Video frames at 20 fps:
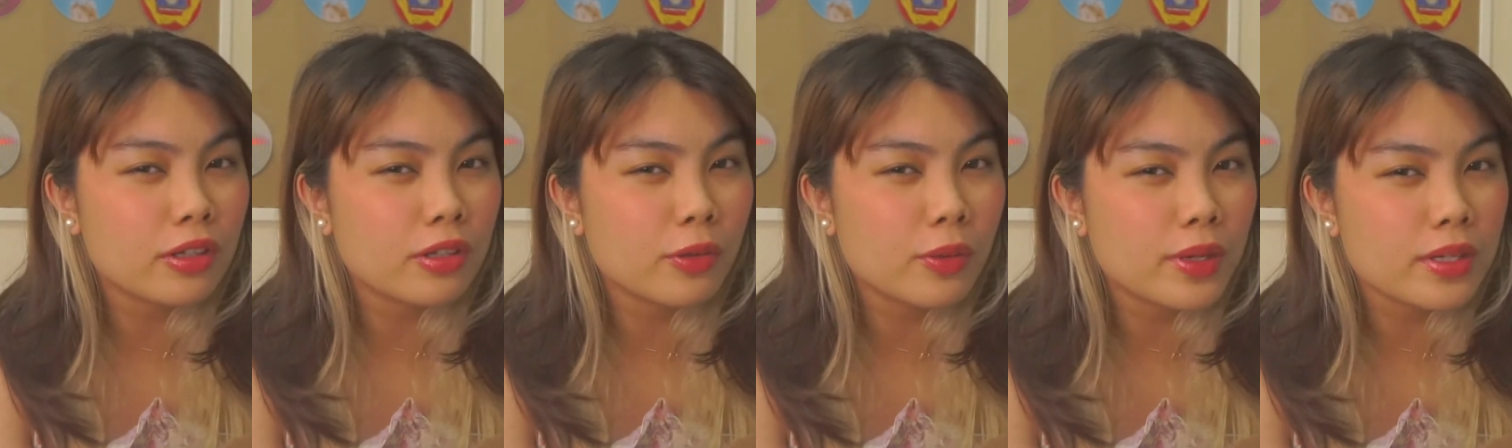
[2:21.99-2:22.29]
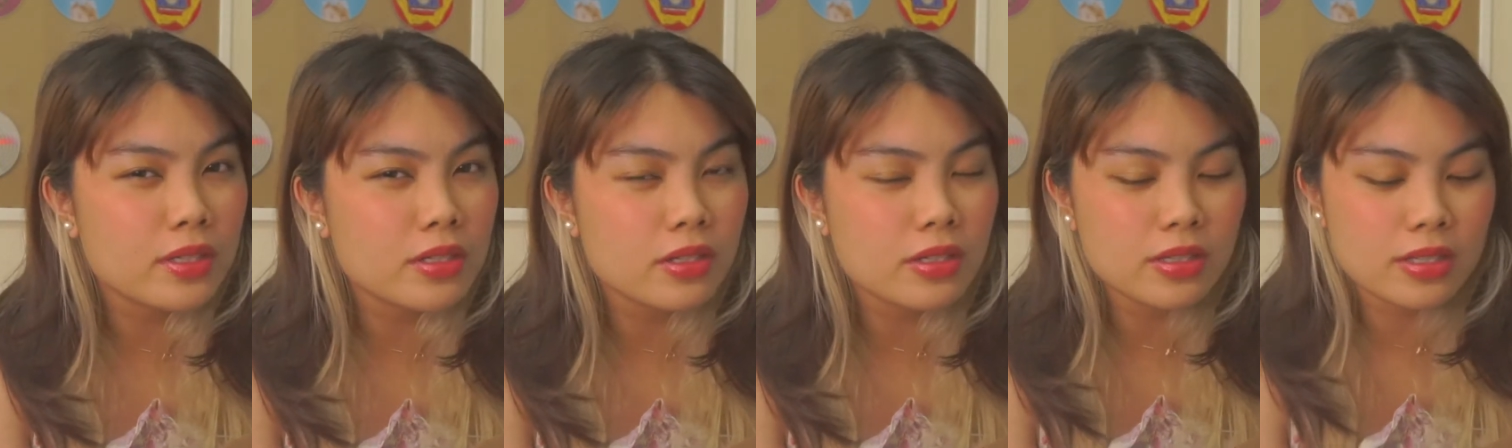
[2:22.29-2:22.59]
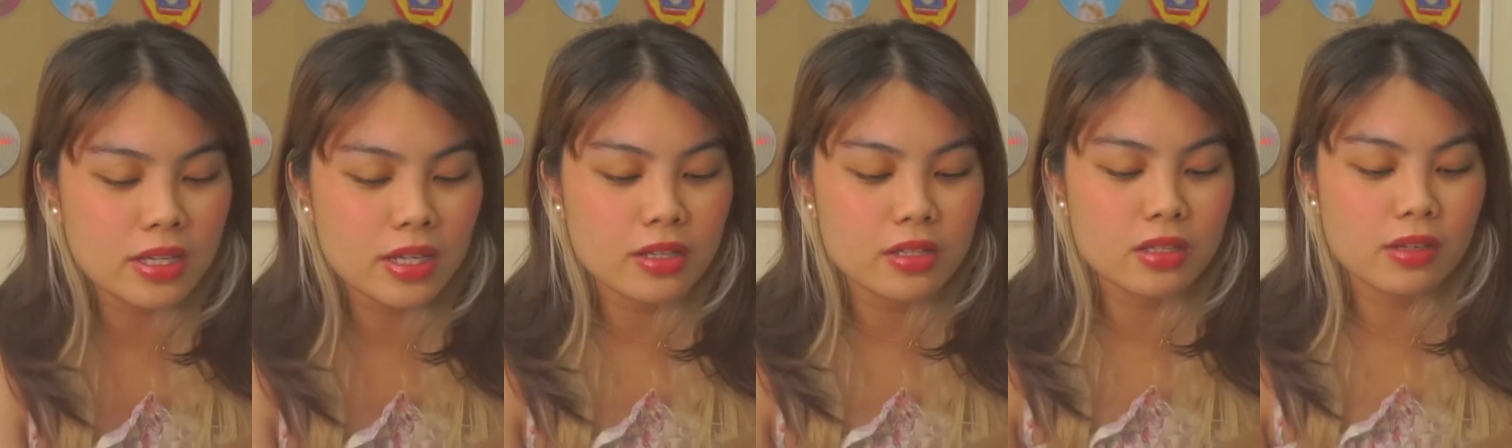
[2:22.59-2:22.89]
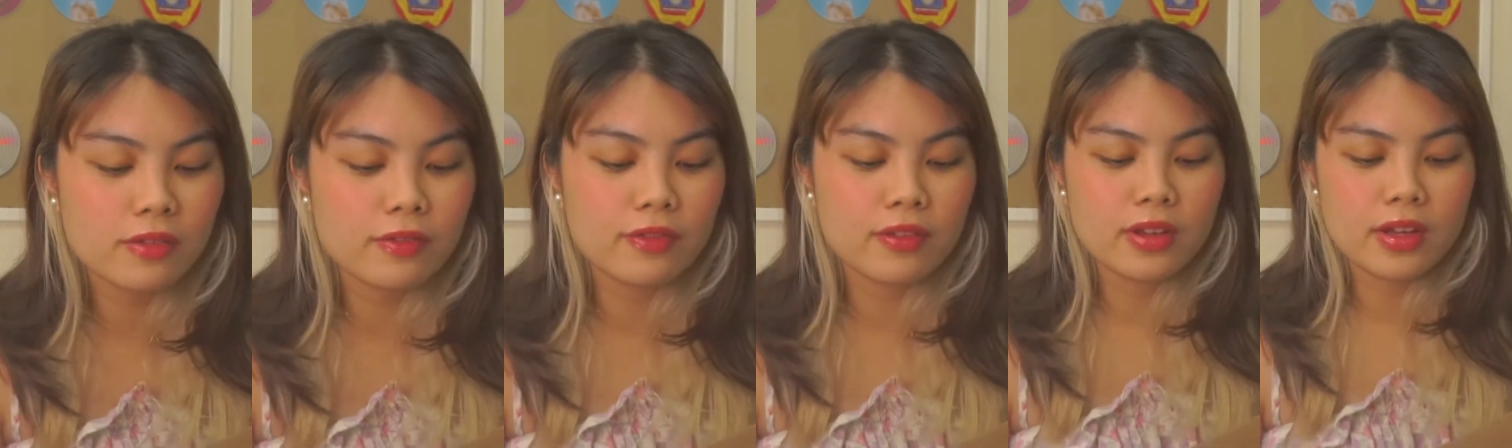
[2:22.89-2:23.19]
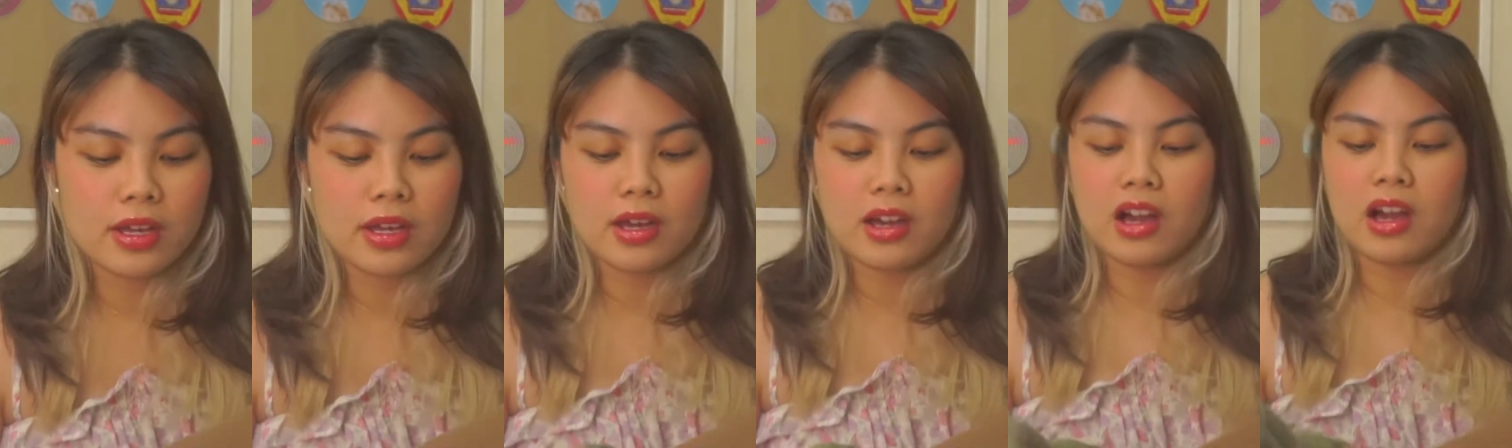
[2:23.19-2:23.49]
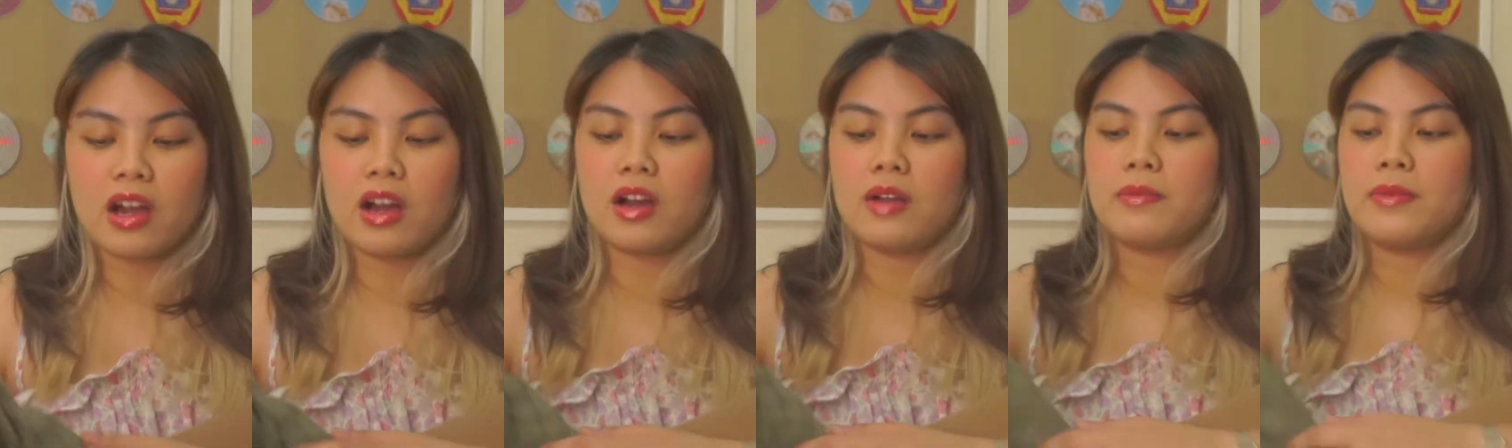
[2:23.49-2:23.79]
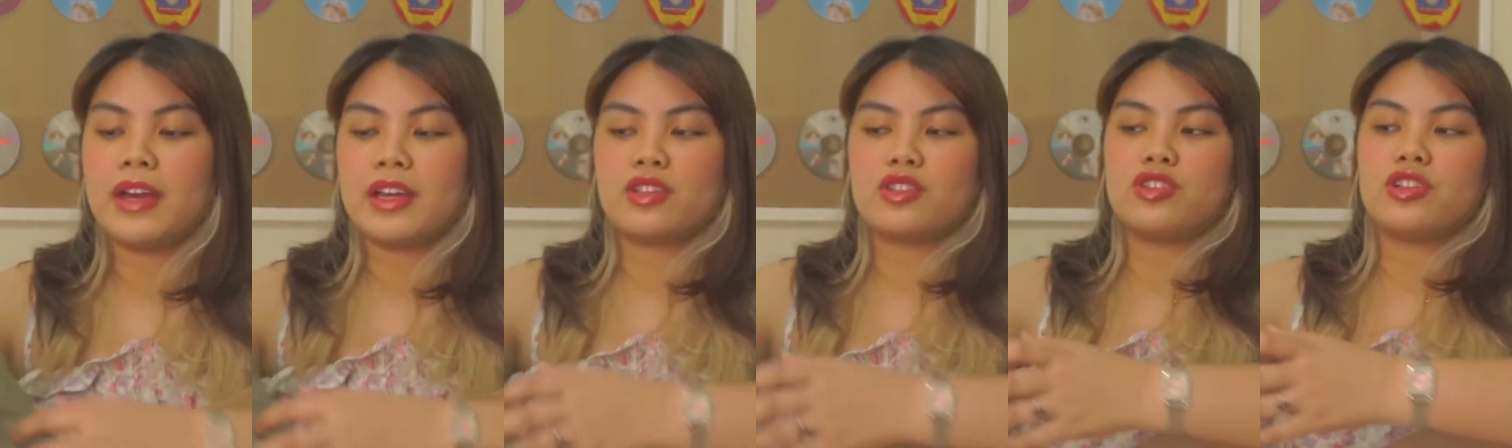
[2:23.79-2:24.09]
the Western size of
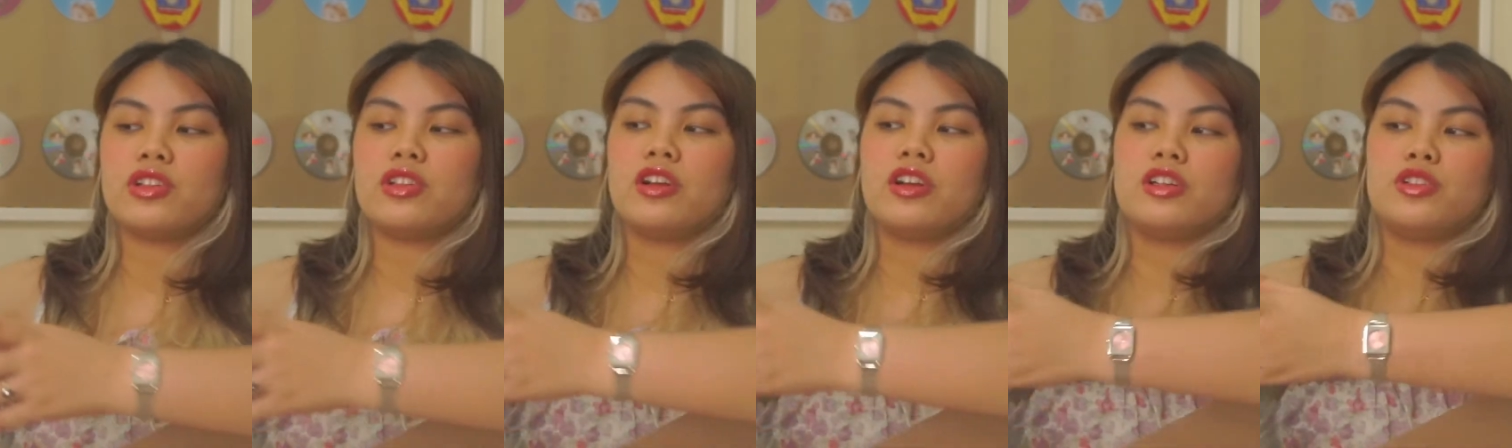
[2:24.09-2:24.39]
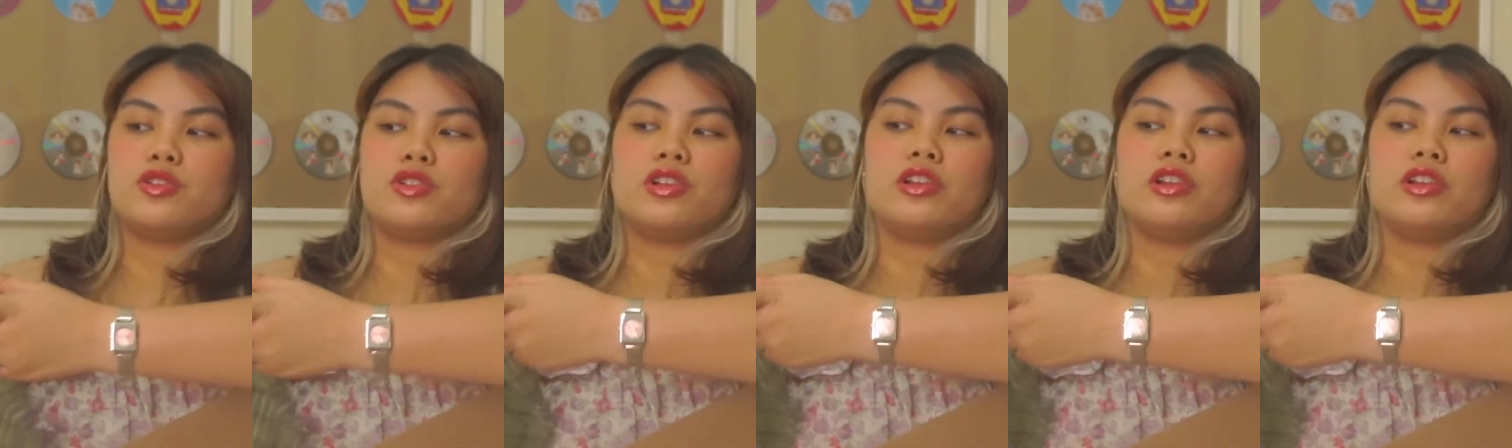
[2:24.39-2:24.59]
extra large or